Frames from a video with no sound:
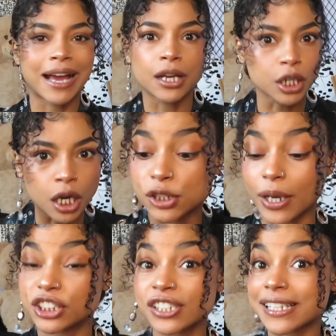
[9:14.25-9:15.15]
I don't know. So
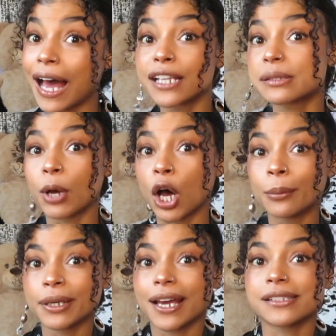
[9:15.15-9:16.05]
I just got small
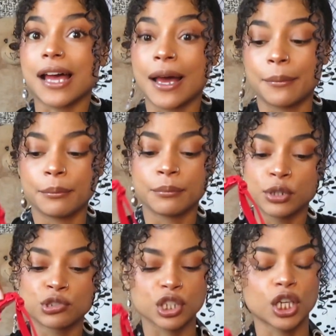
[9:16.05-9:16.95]
because I'm
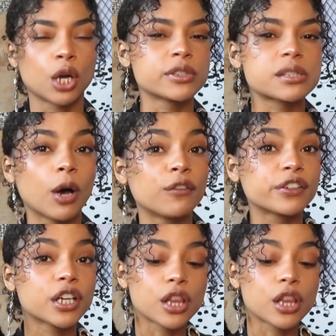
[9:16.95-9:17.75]
usually go with small for